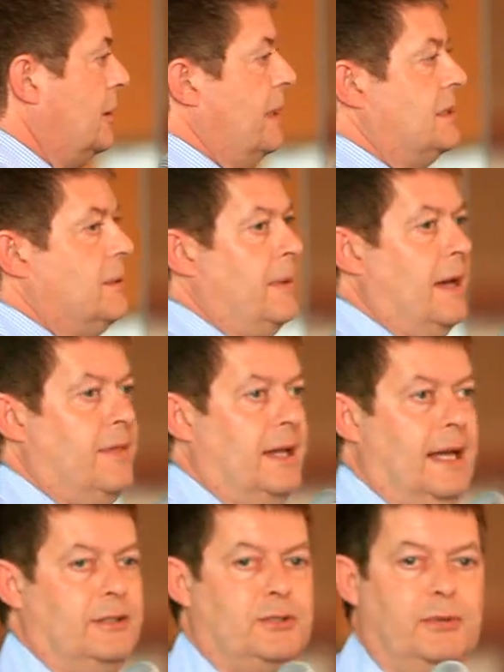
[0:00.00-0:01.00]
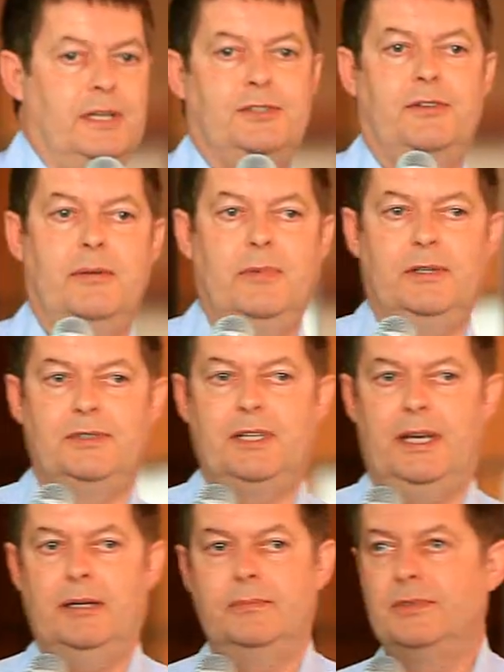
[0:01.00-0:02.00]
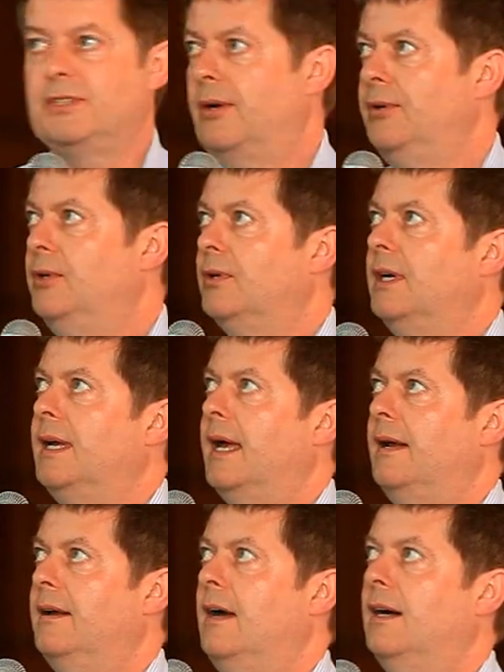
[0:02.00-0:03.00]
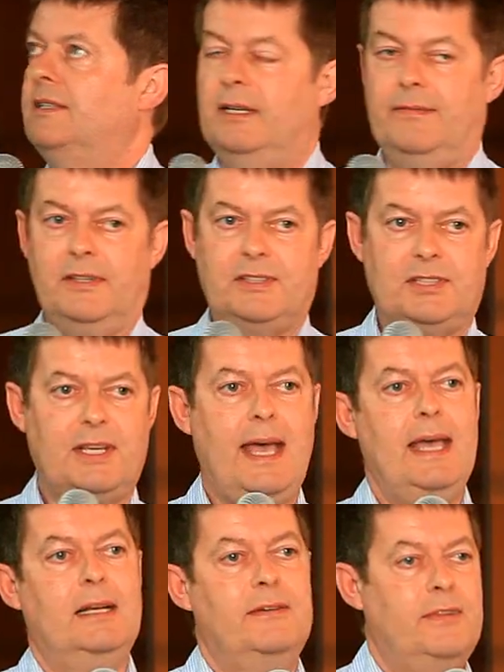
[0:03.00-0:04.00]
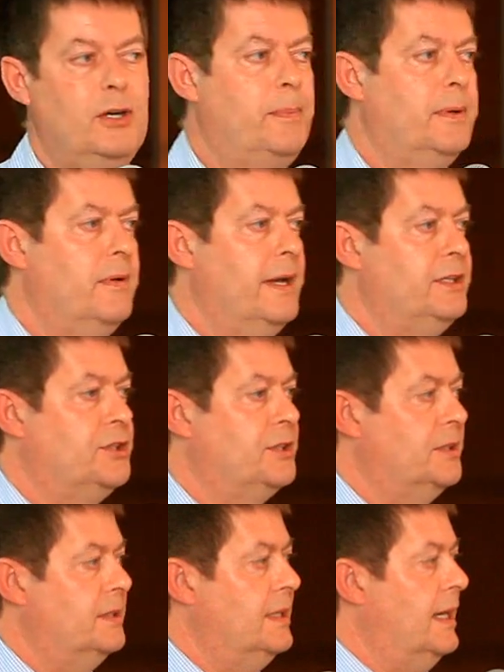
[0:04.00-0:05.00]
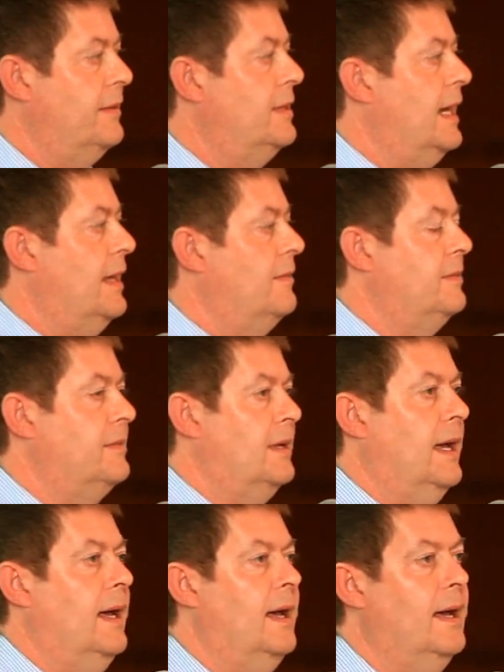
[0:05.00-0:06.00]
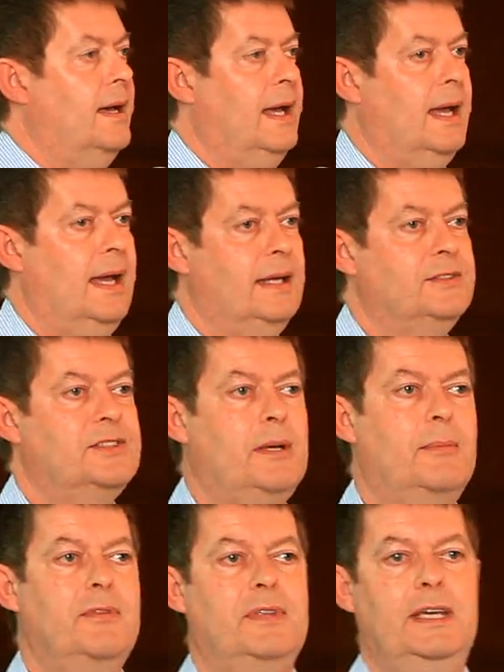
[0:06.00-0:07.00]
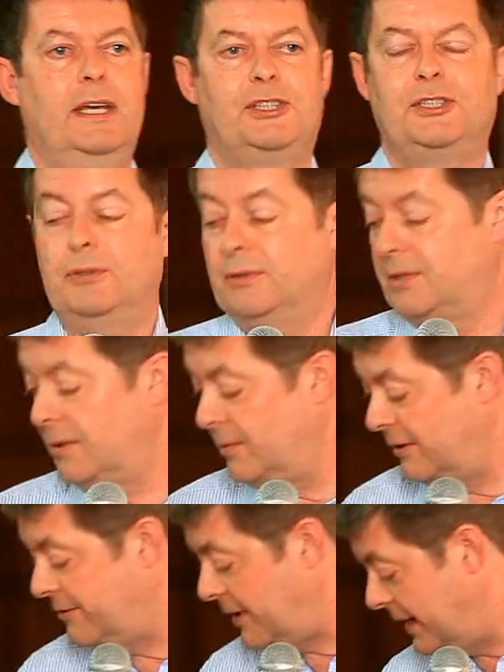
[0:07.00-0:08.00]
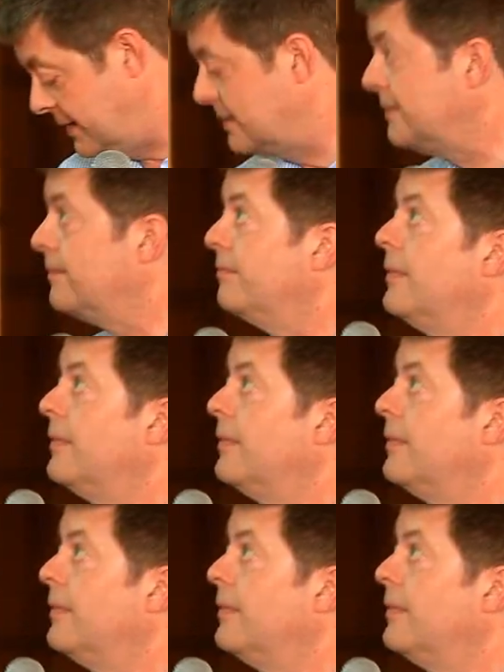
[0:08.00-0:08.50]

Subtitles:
bit about the Natural History Museum so you can get an idea of the scale of the operation and some of the issues that we face.